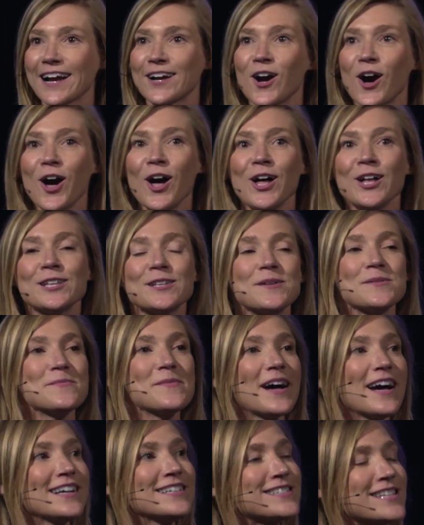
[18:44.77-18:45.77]
I called
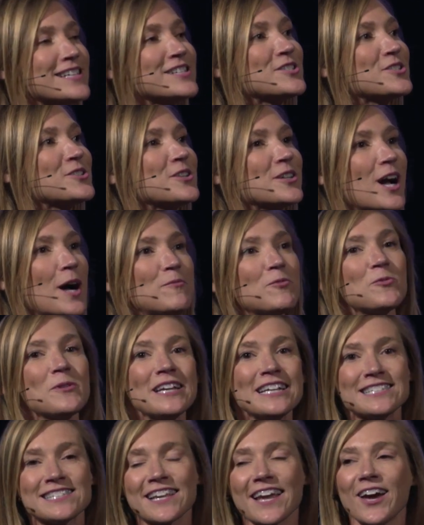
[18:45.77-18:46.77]
my sister a couple
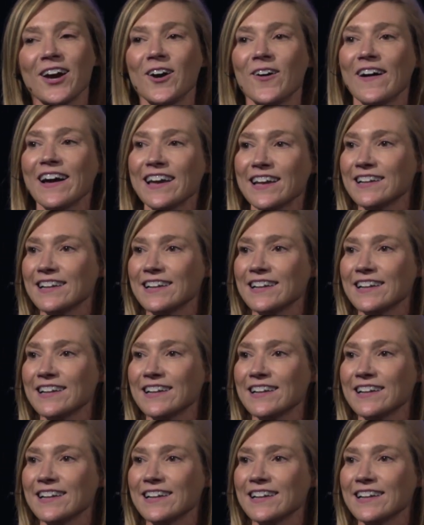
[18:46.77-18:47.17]
weeks ago